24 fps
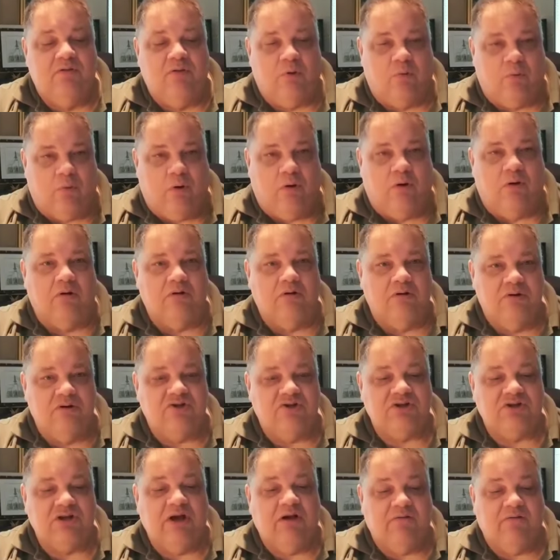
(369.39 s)
The
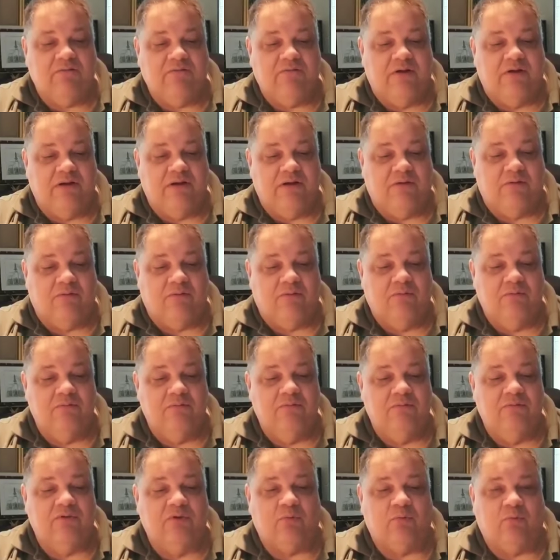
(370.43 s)
wrong shall
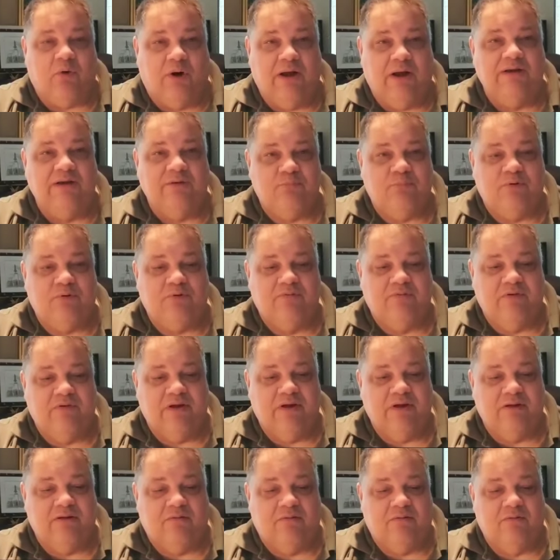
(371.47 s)
fail, the right
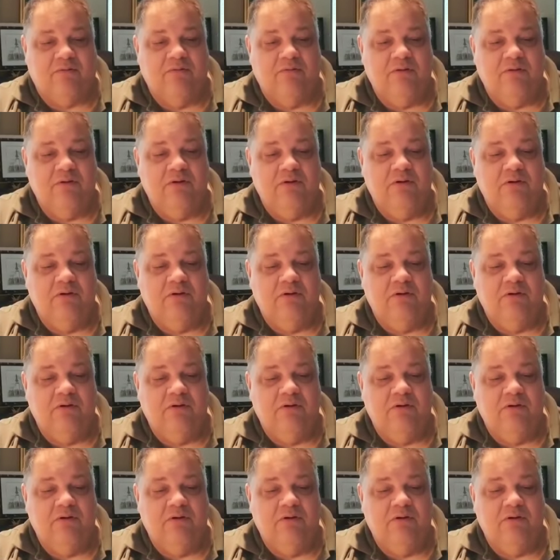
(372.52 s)
prevail